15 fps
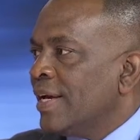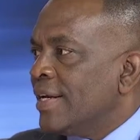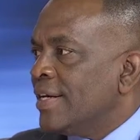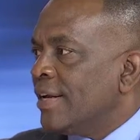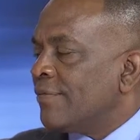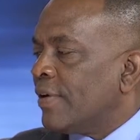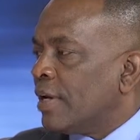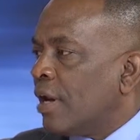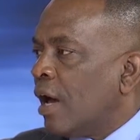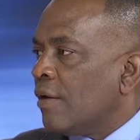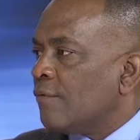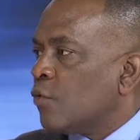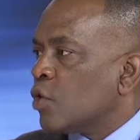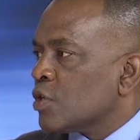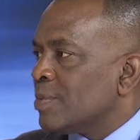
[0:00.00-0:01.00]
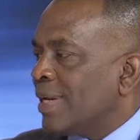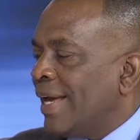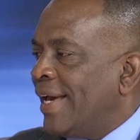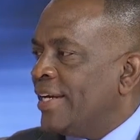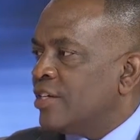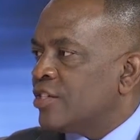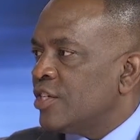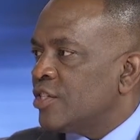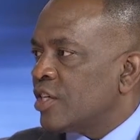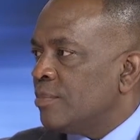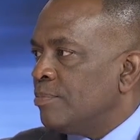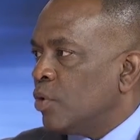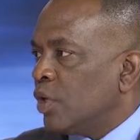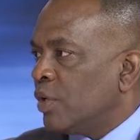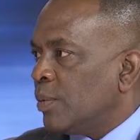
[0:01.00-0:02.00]
different law enforcement agencies
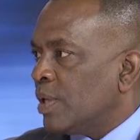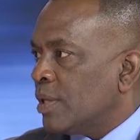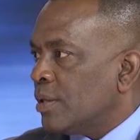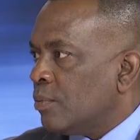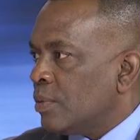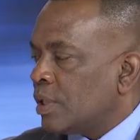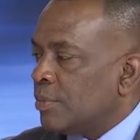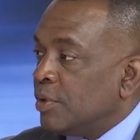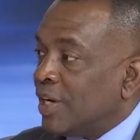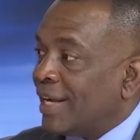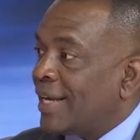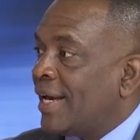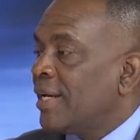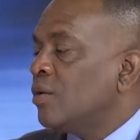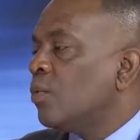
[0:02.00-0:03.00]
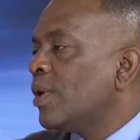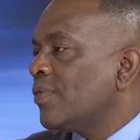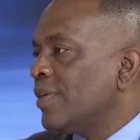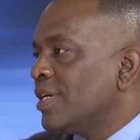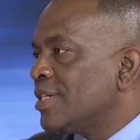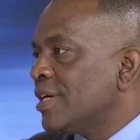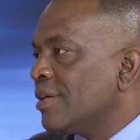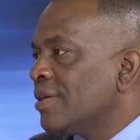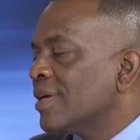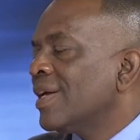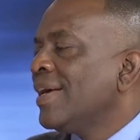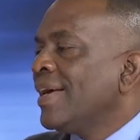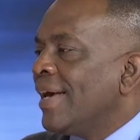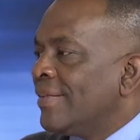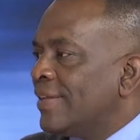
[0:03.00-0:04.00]
communing with, communicating with each other.
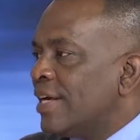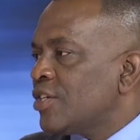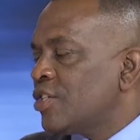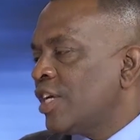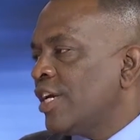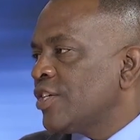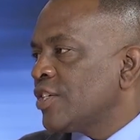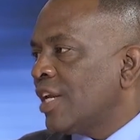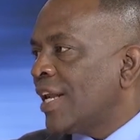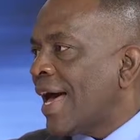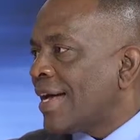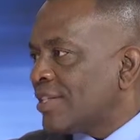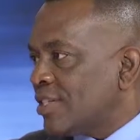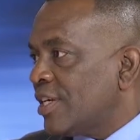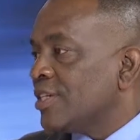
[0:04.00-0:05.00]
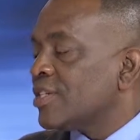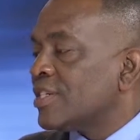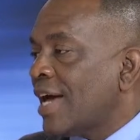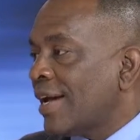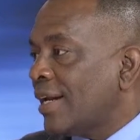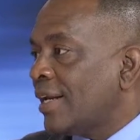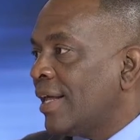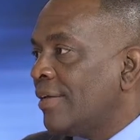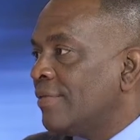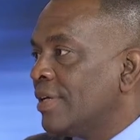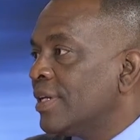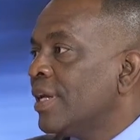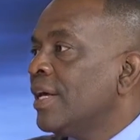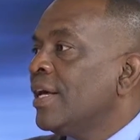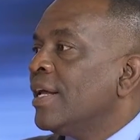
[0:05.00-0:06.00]
And that's changed a lot since
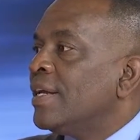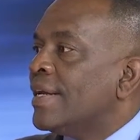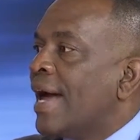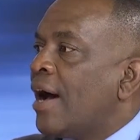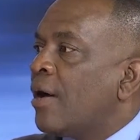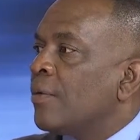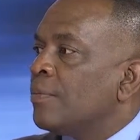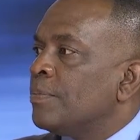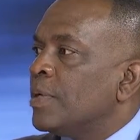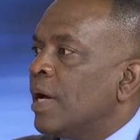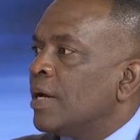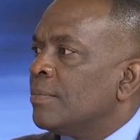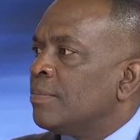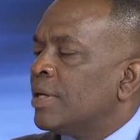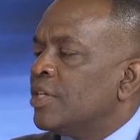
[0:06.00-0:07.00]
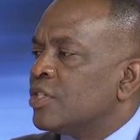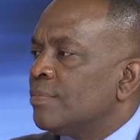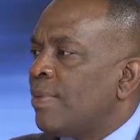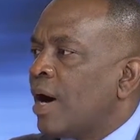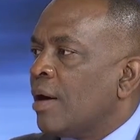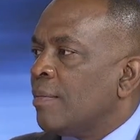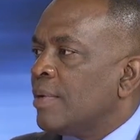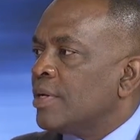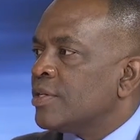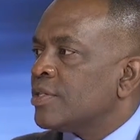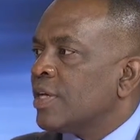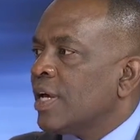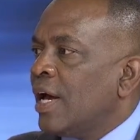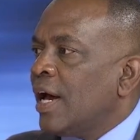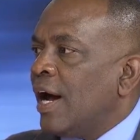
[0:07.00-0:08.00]
9-11. Now, on police
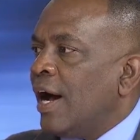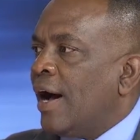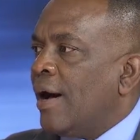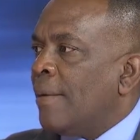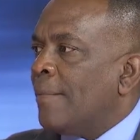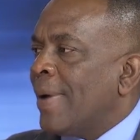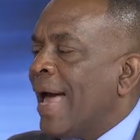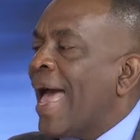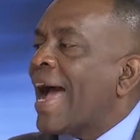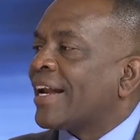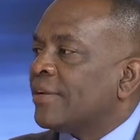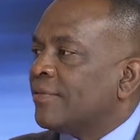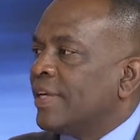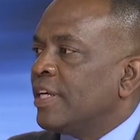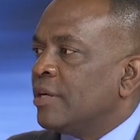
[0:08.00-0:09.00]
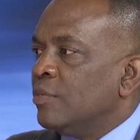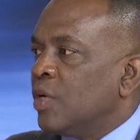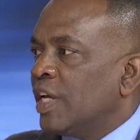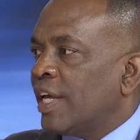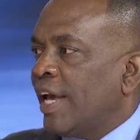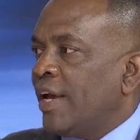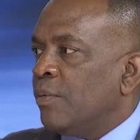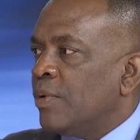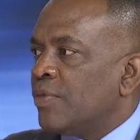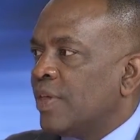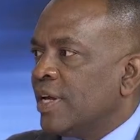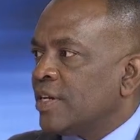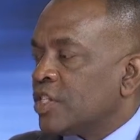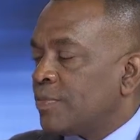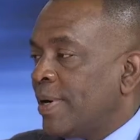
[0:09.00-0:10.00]
departments um, actively communicate
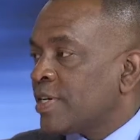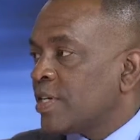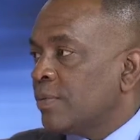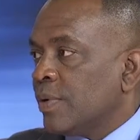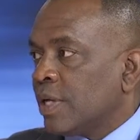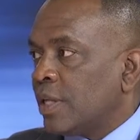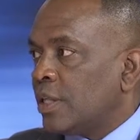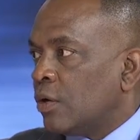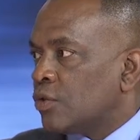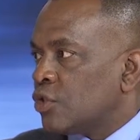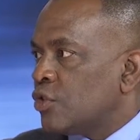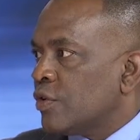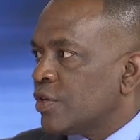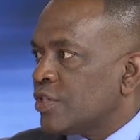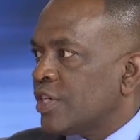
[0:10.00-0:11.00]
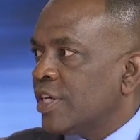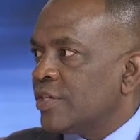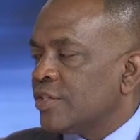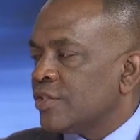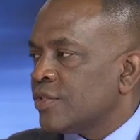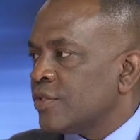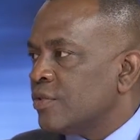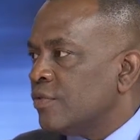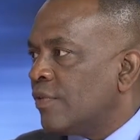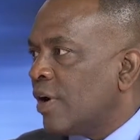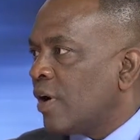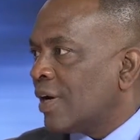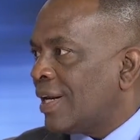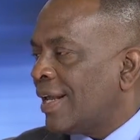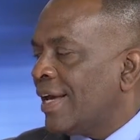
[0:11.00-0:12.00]
within, especially with close jurisdictions,
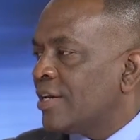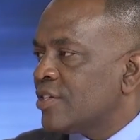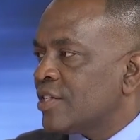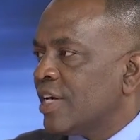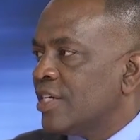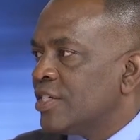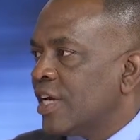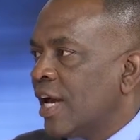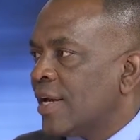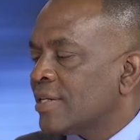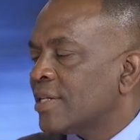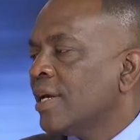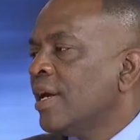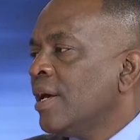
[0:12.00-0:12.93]
Duval, Clay, and St. John's,